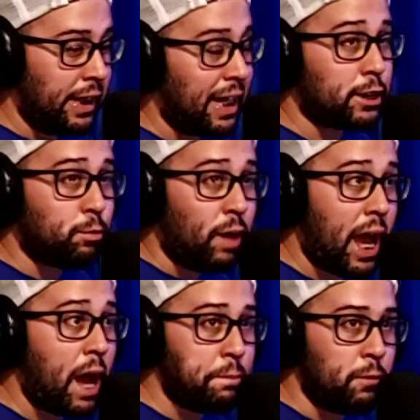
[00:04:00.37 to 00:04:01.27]
that's right. what
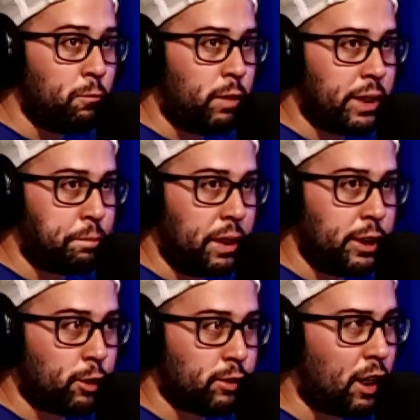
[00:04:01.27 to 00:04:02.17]
happened with Billy
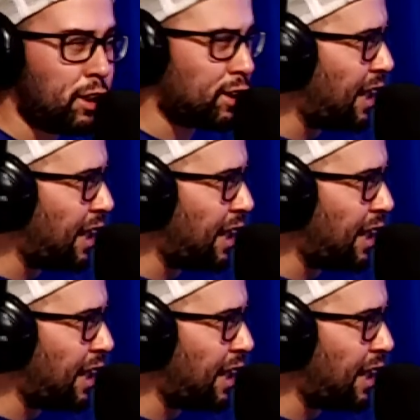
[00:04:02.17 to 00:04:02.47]
Joe Saunders. I